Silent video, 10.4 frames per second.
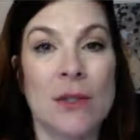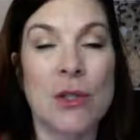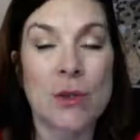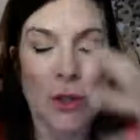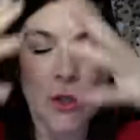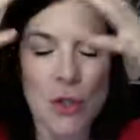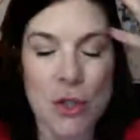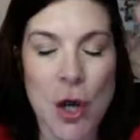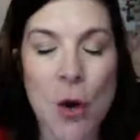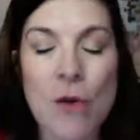She was
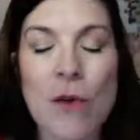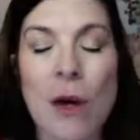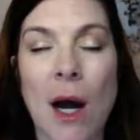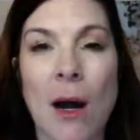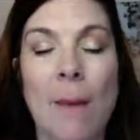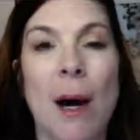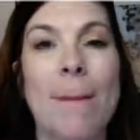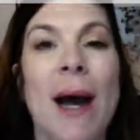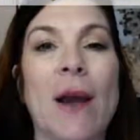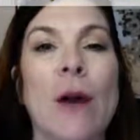so overcome
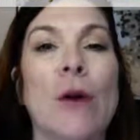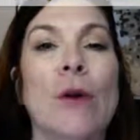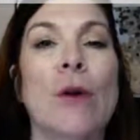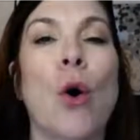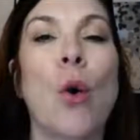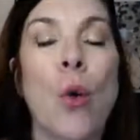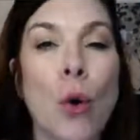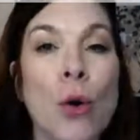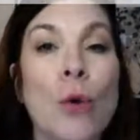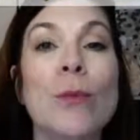by her
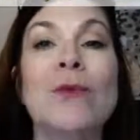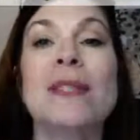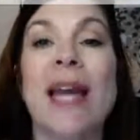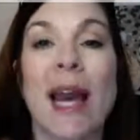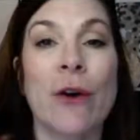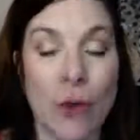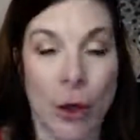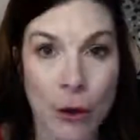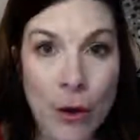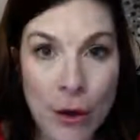horrible
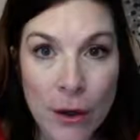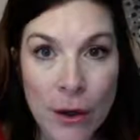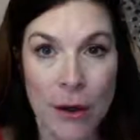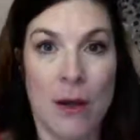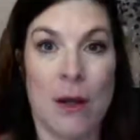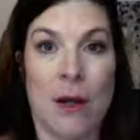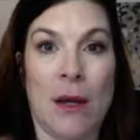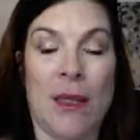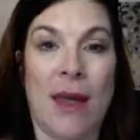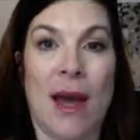terror
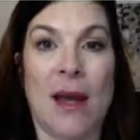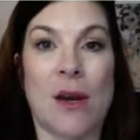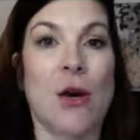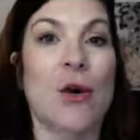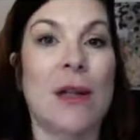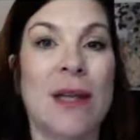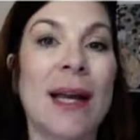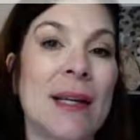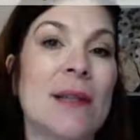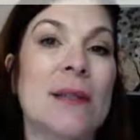that her
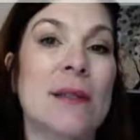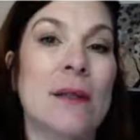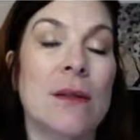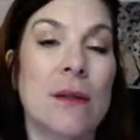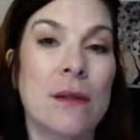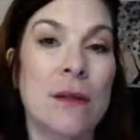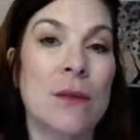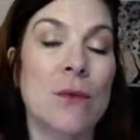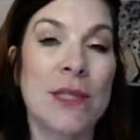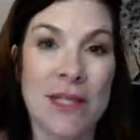clients
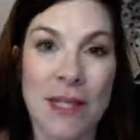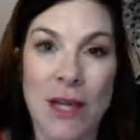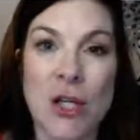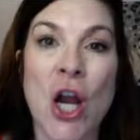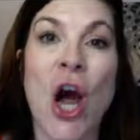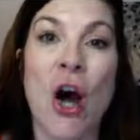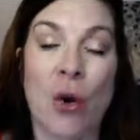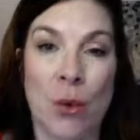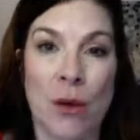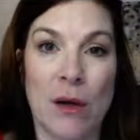would say no.